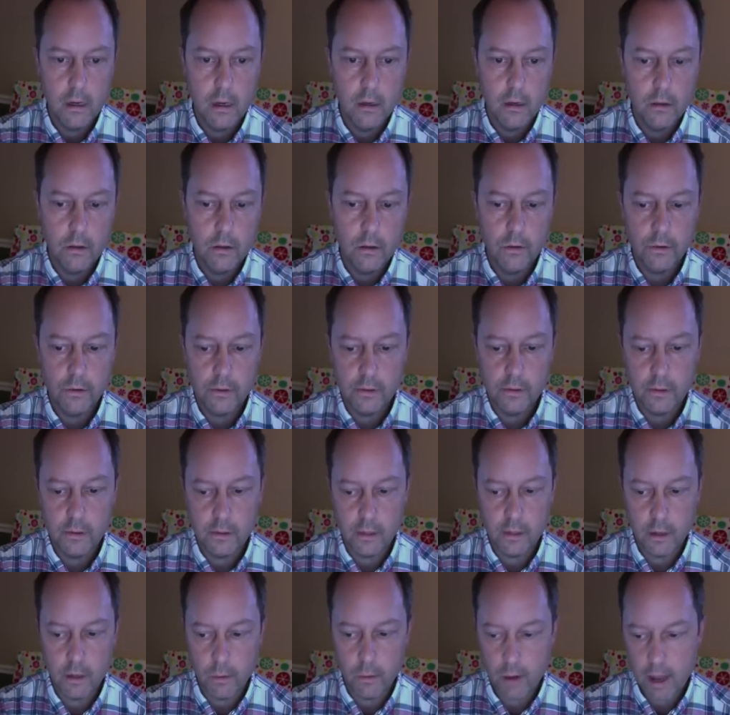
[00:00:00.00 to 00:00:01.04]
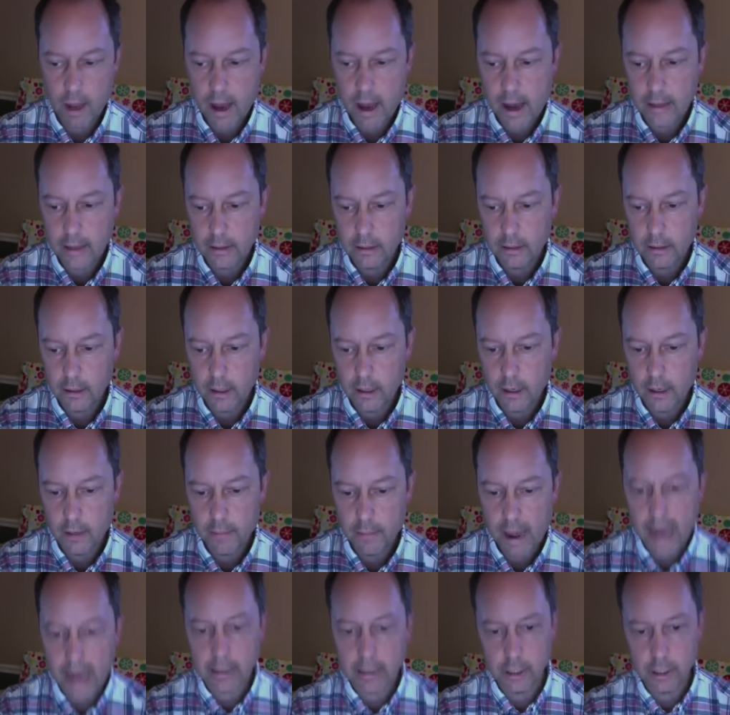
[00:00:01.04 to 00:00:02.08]
uses the React uh,
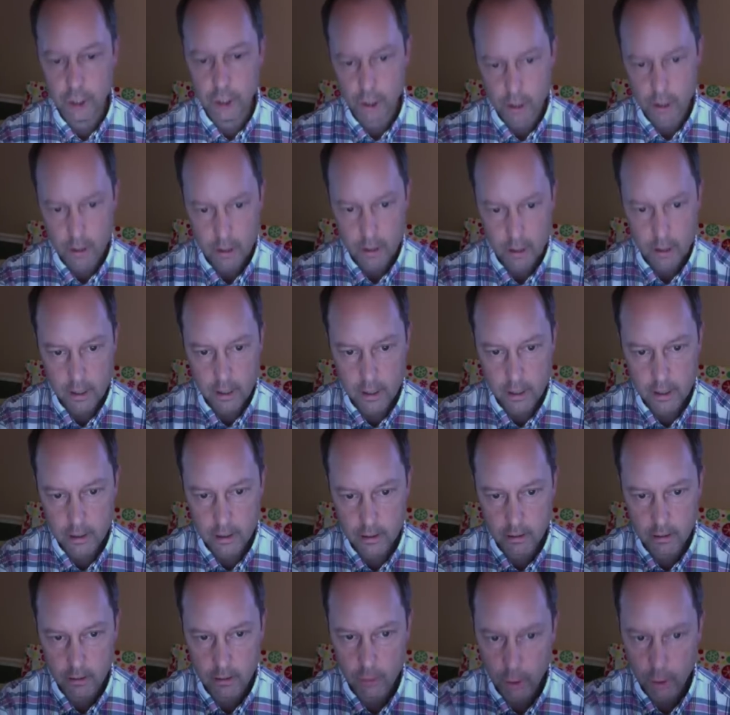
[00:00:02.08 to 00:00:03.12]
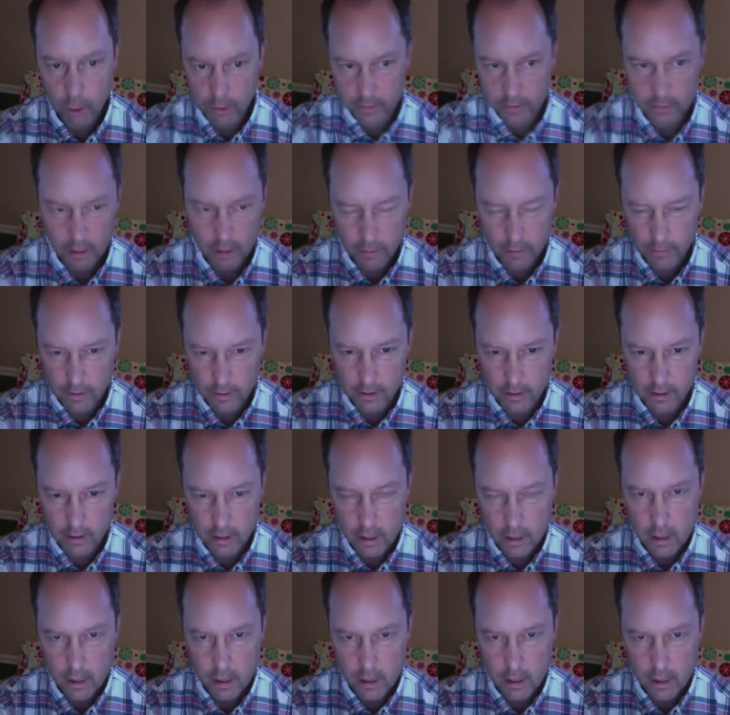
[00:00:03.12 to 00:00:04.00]
packager and hooks stuff in.